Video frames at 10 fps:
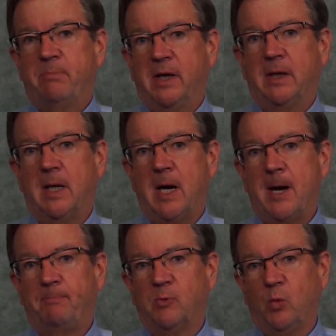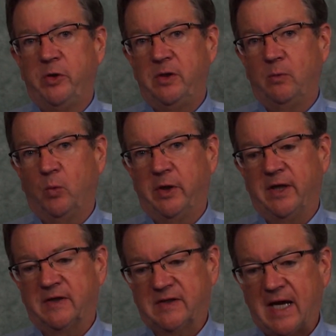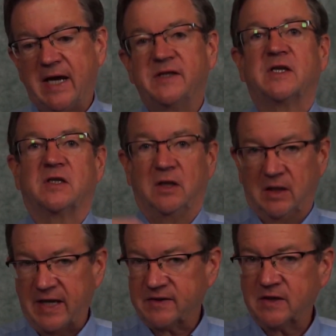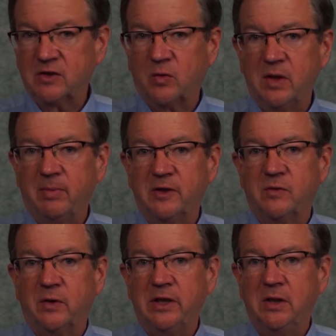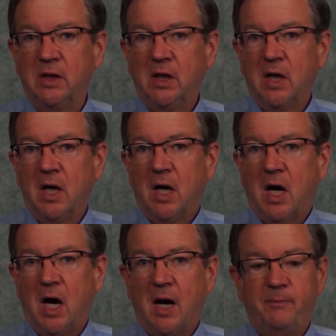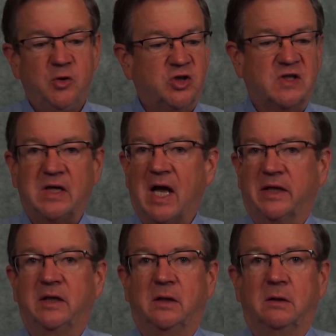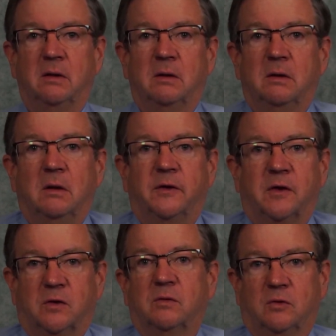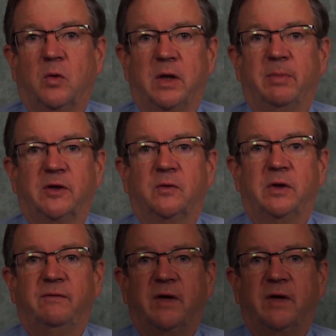but when a size is less than 20 by 20, you just lock in at the 20 by 20